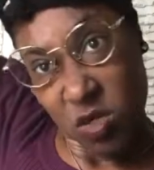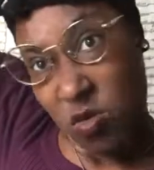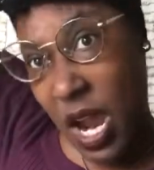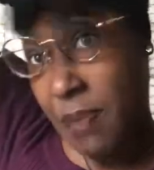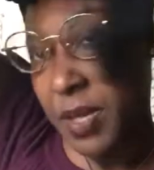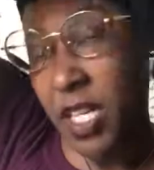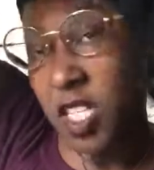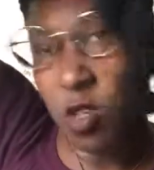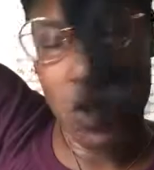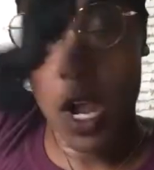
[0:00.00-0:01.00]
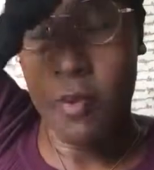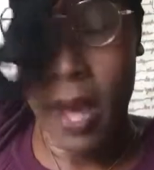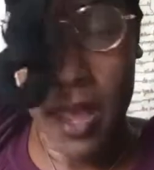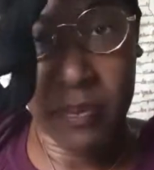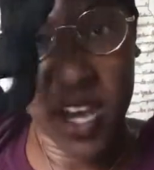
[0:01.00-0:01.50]
wrapping this around
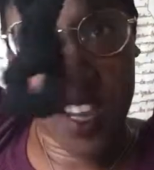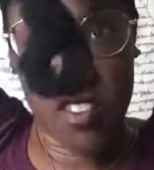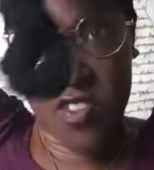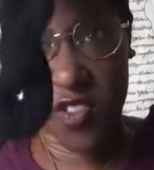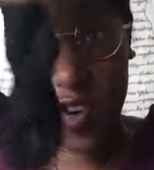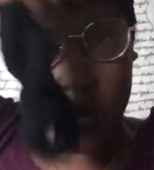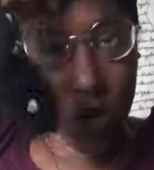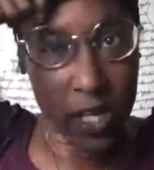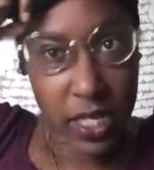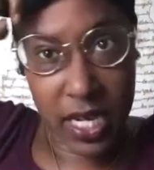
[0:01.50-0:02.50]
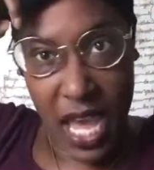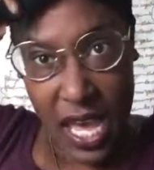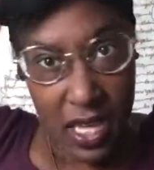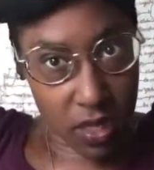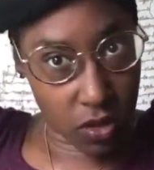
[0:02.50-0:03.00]
my puff or the
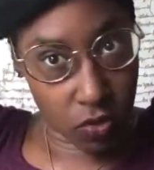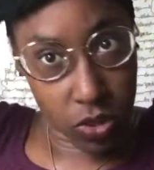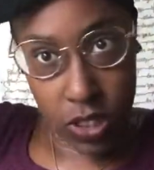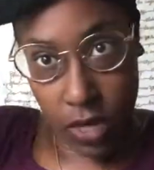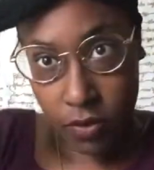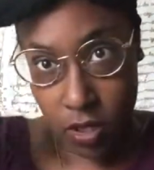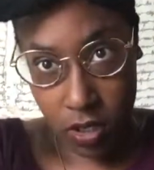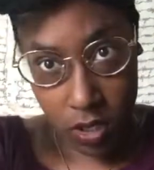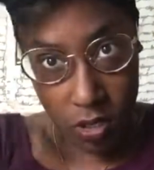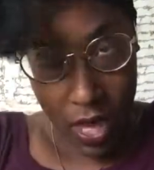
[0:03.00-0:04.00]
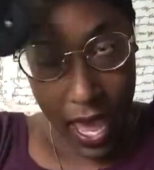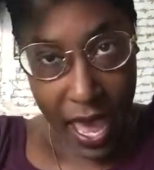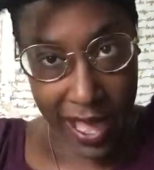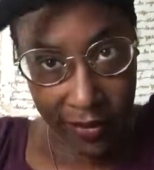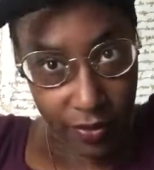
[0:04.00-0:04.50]
knot, whichever you
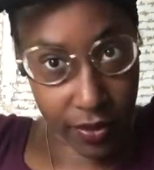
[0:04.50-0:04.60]
have.